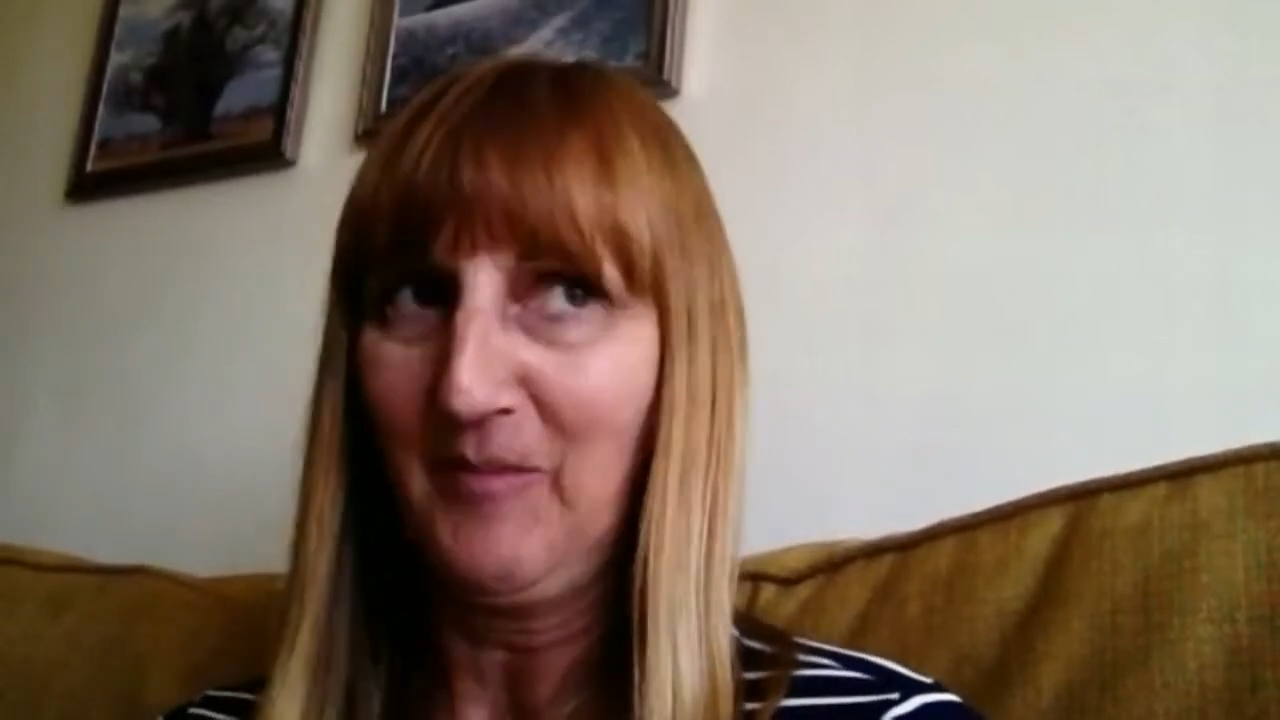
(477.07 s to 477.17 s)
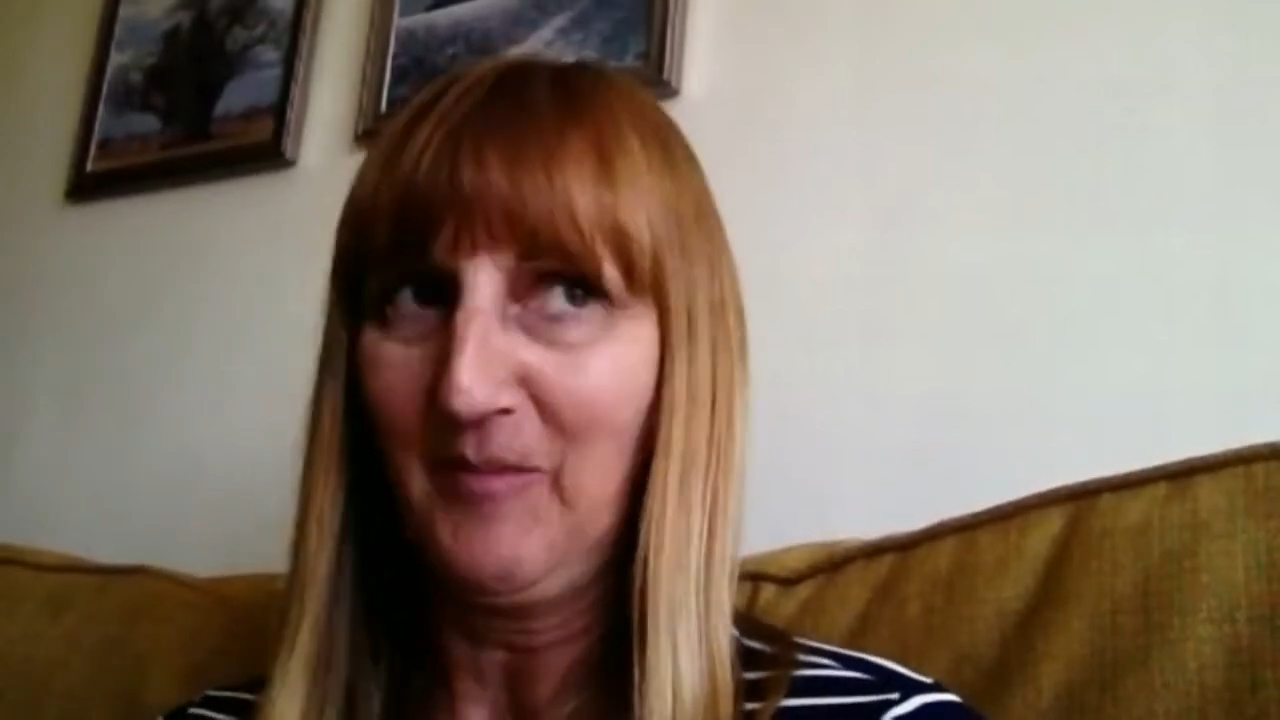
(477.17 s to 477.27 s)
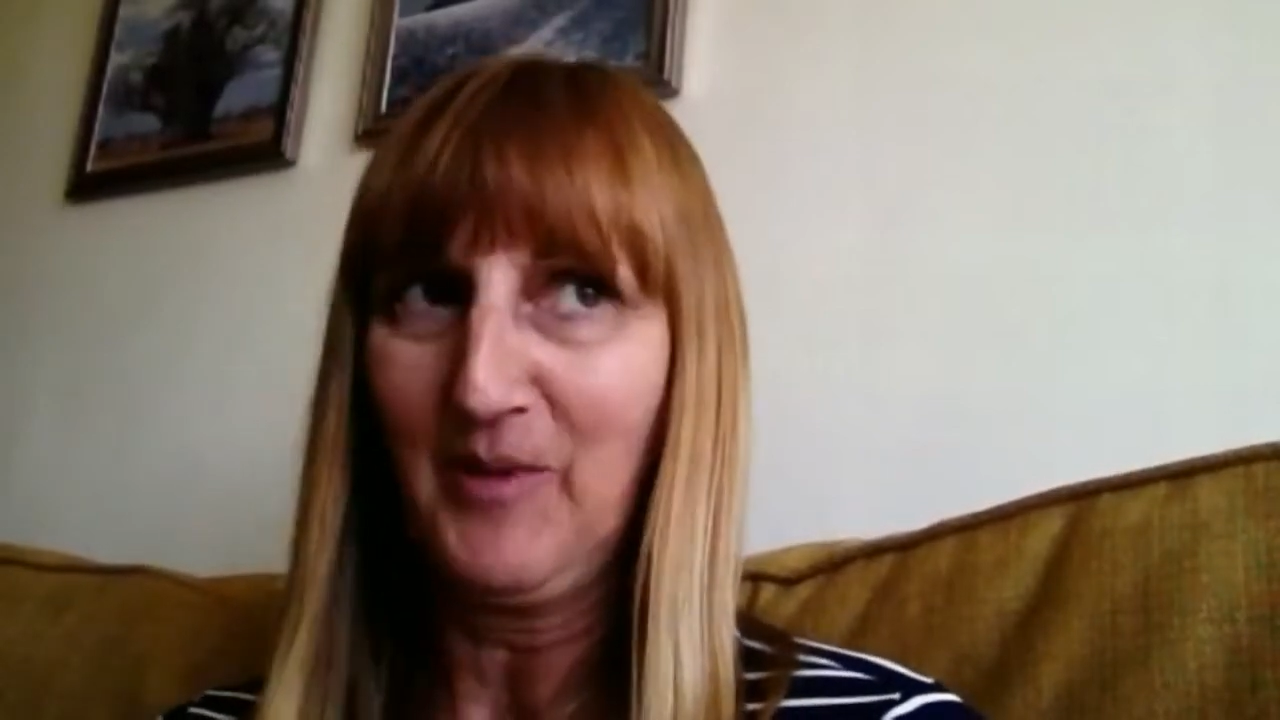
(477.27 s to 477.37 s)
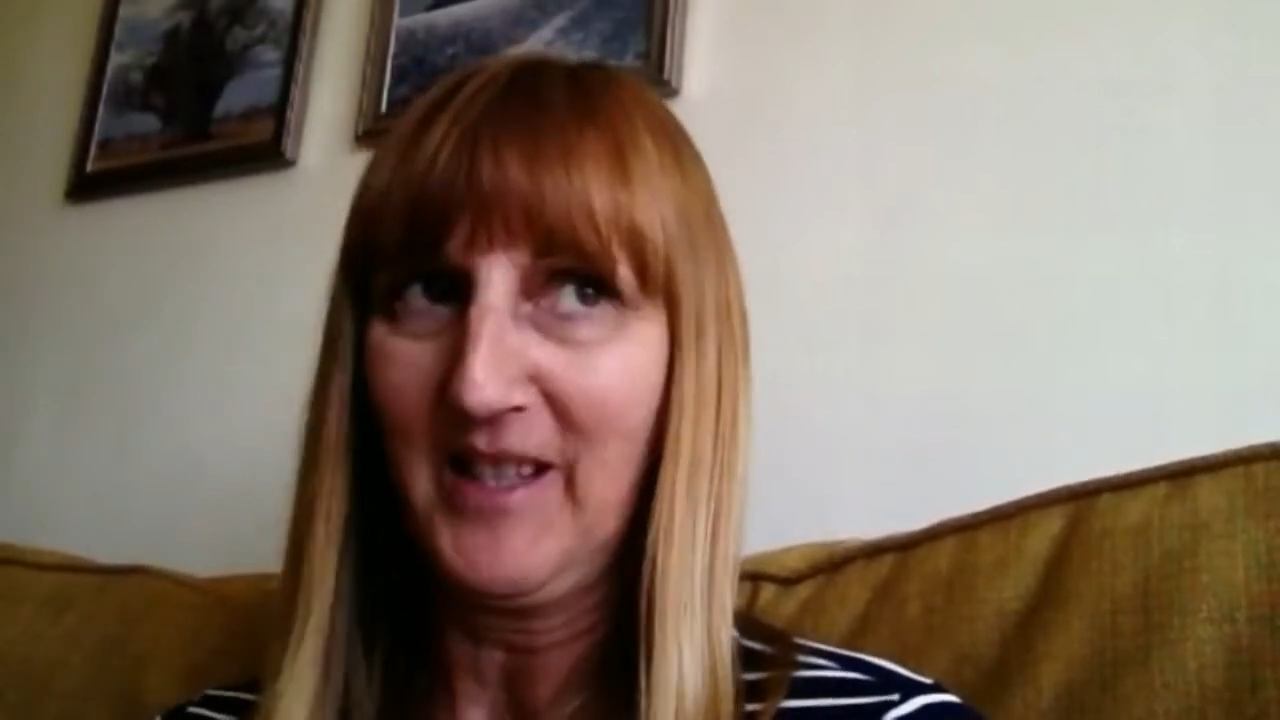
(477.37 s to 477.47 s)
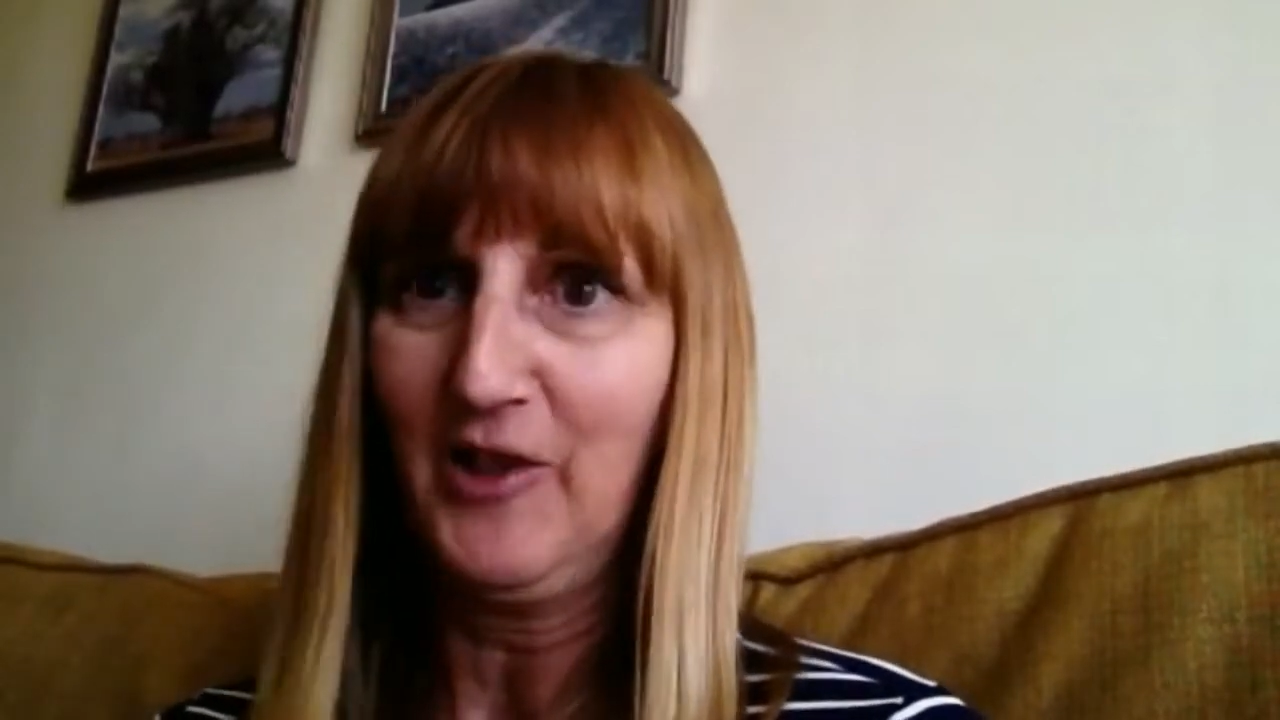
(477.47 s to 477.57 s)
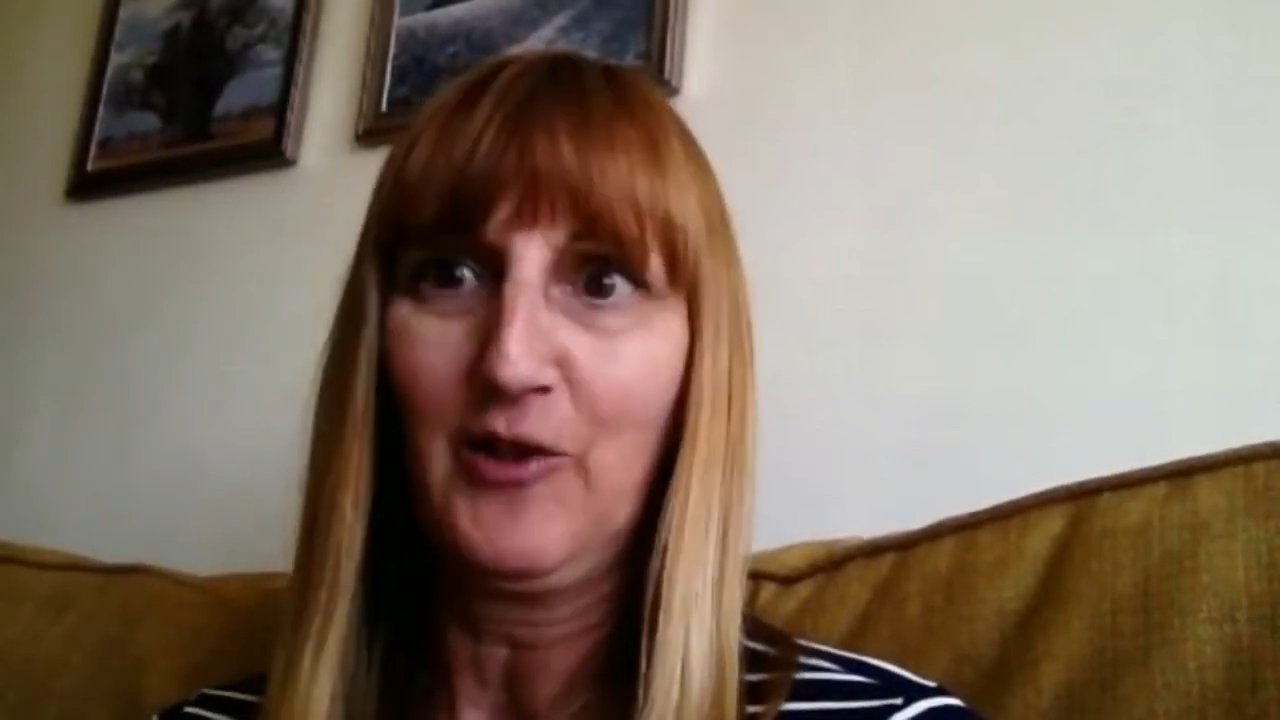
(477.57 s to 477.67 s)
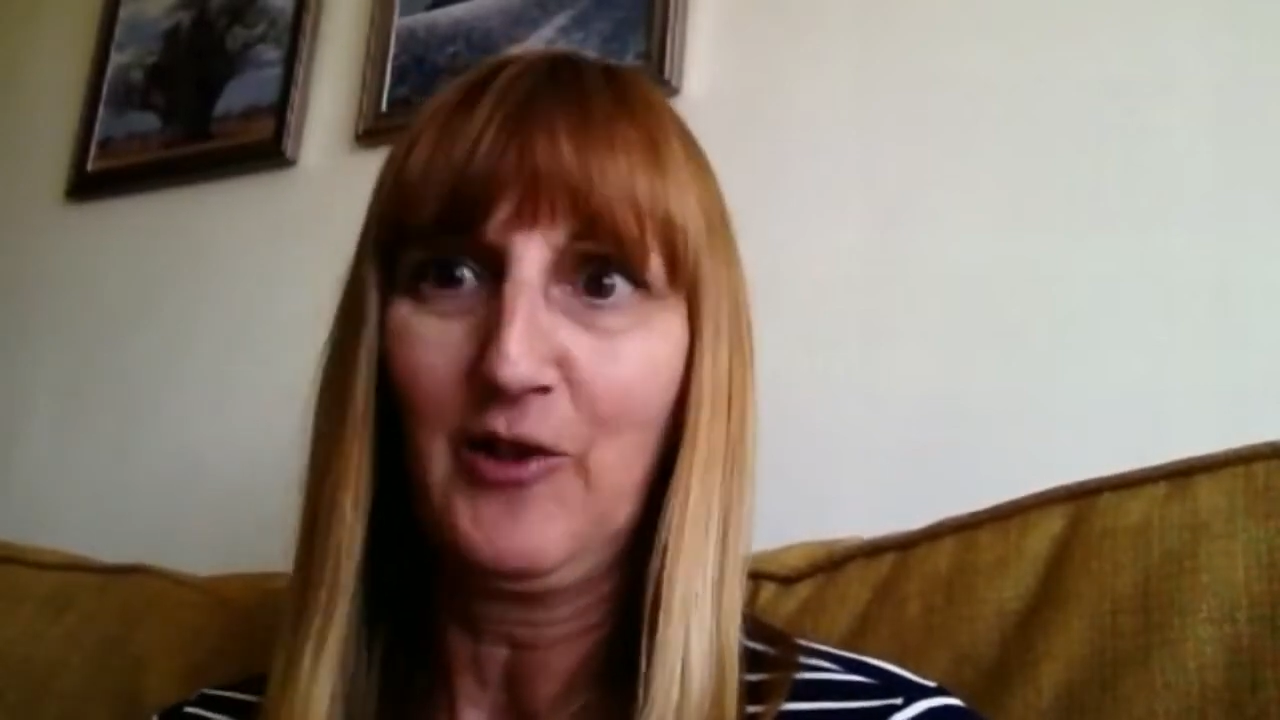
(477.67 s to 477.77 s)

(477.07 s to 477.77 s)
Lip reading: procedures